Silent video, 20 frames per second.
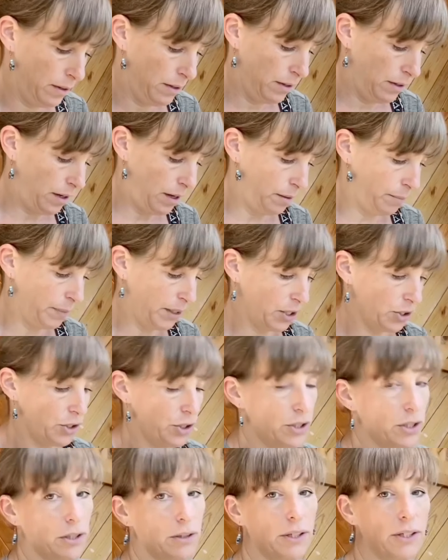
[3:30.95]
Now I'm gonna
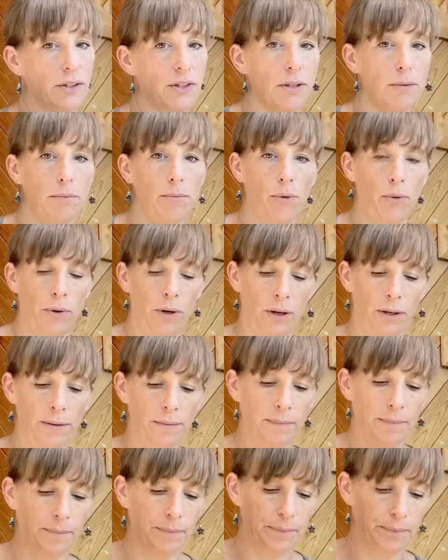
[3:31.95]
stir it some more
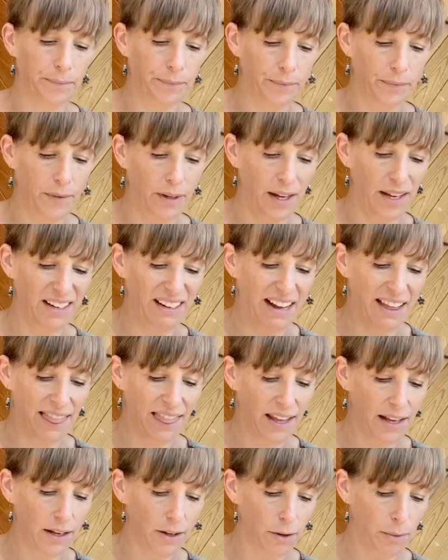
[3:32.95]
and I
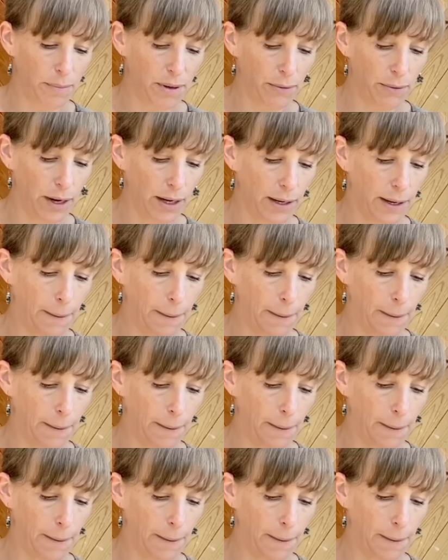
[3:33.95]
think it'll be ready.